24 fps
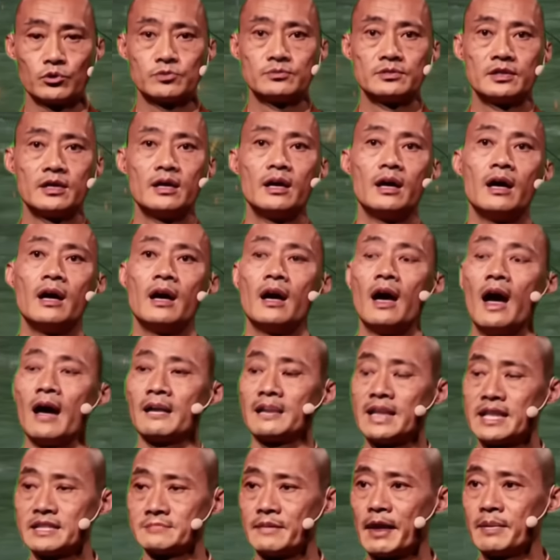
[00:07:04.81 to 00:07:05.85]
And
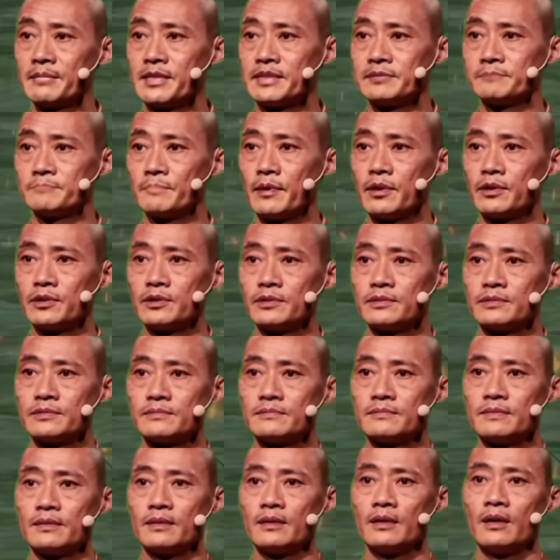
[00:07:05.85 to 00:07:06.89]
presence is what people
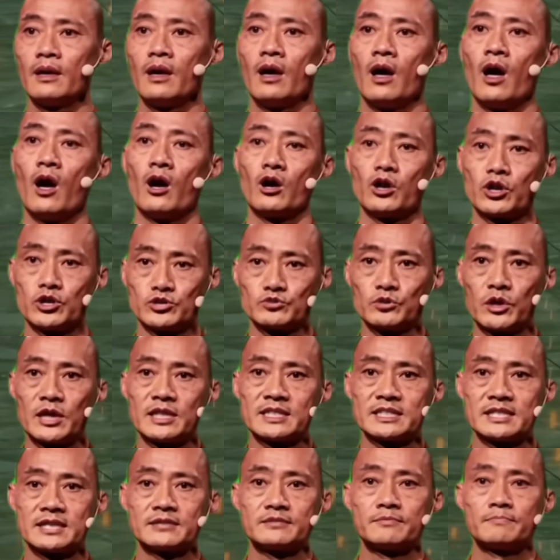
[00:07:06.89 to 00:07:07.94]
remember long after your
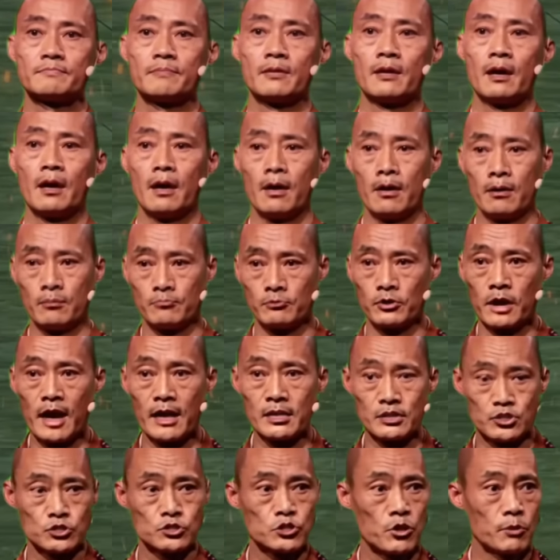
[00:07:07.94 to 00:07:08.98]
words are gone.
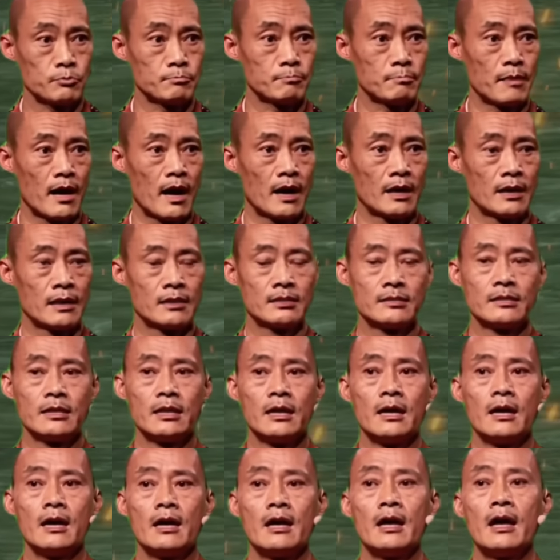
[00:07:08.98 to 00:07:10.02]
When a man
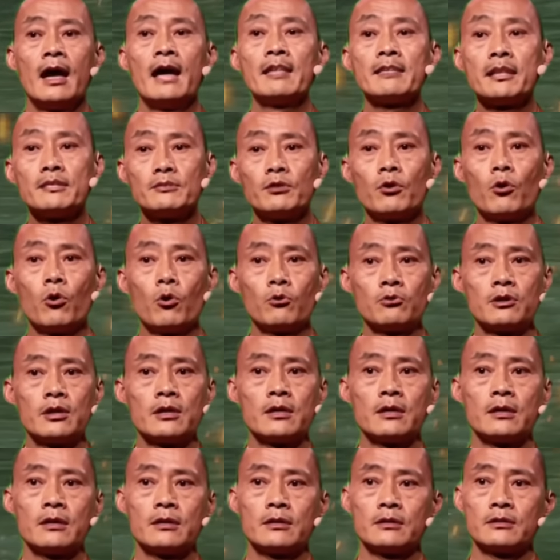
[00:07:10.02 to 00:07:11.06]
walks with dignity,
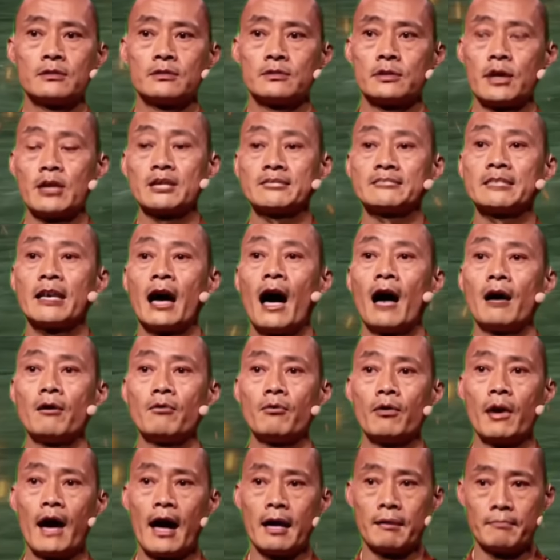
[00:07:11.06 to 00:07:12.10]
people feel it.
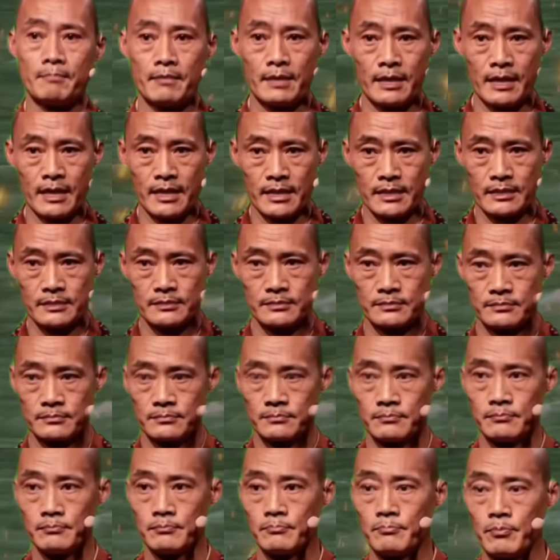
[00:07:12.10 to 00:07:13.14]
He doesn't chase,
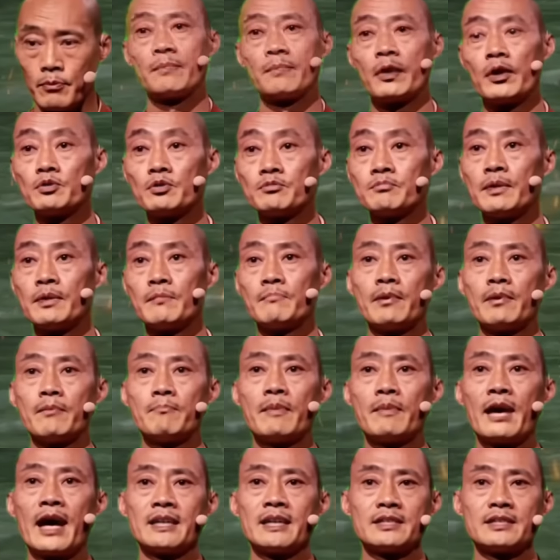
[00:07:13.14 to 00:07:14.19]
he doesn't beg,
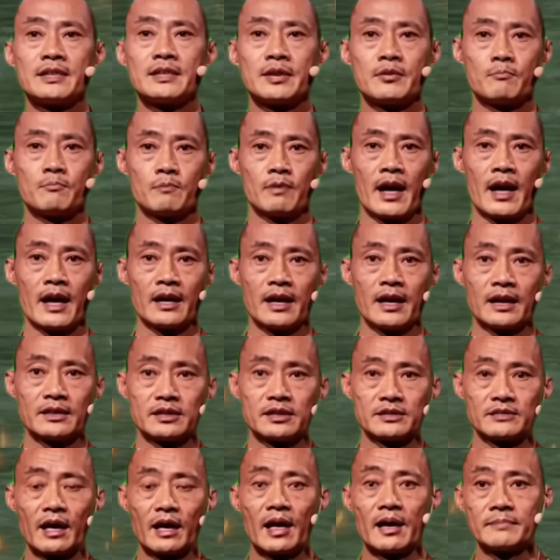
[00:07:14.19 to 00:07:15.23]
he doesn't
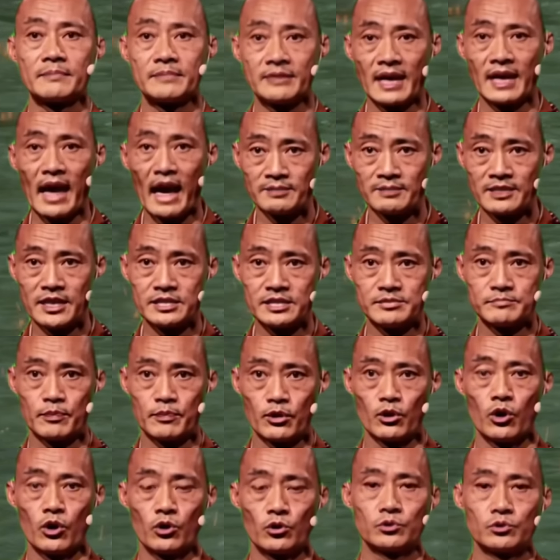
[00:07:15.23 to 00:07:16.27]
over-explain.
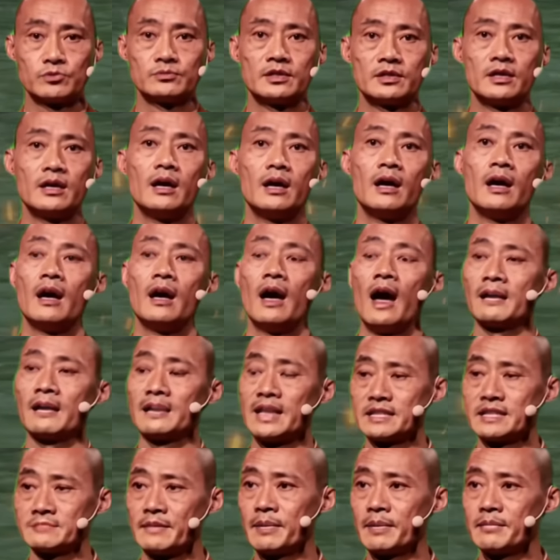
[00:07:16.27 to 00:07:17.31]
He doesn't need to be
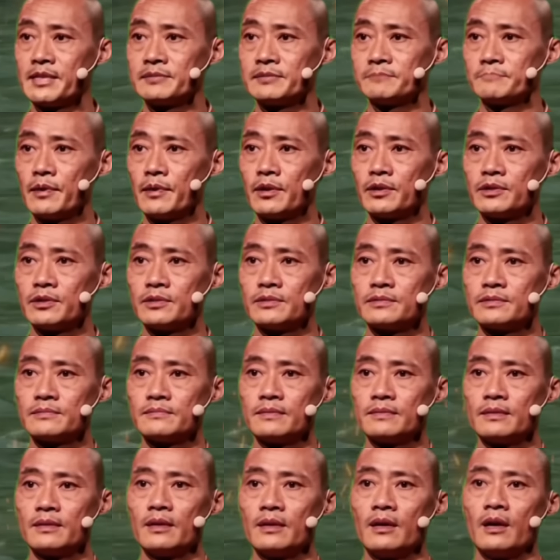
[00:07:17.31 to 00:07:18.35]
right in every room
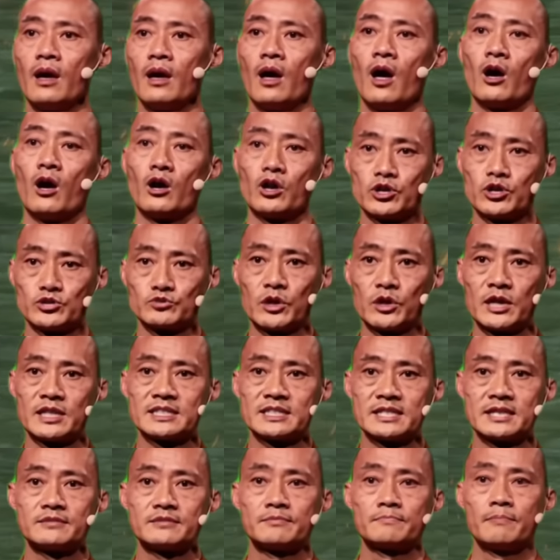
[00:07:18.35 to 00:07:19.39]
because he's already
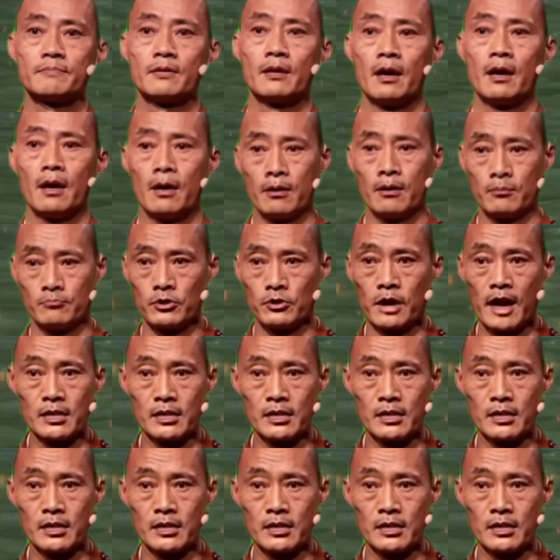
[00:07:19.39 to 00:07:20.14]
right with himself.